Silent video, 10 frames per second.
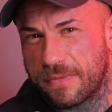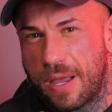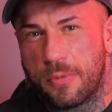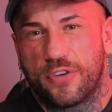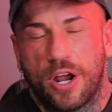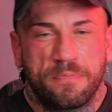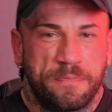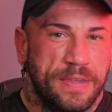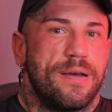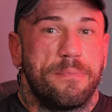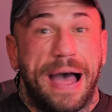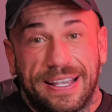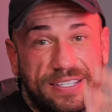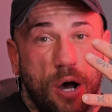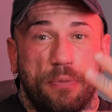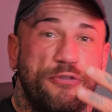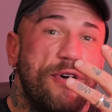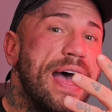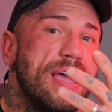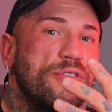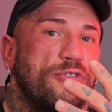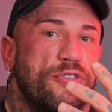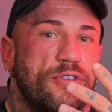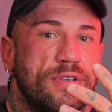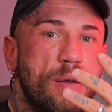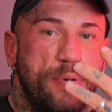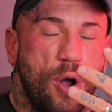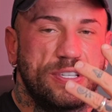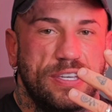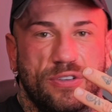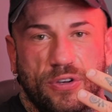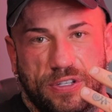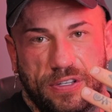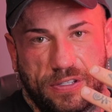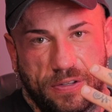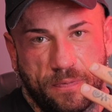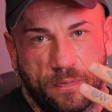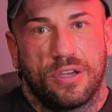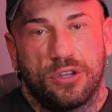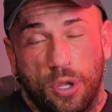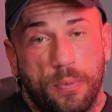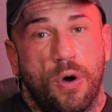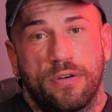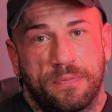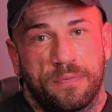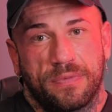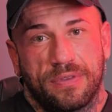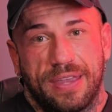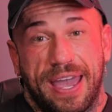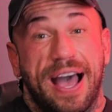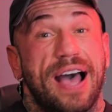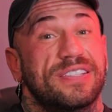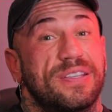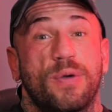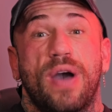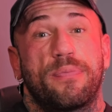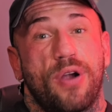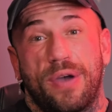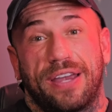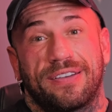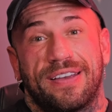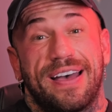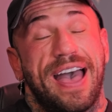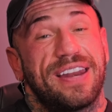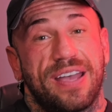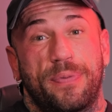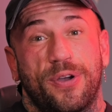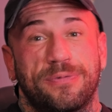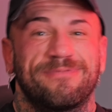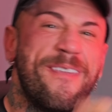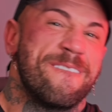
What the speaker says: Now moving on, my top 5 protein sources. Number 1, it has to be whey protein. Eddie Abu,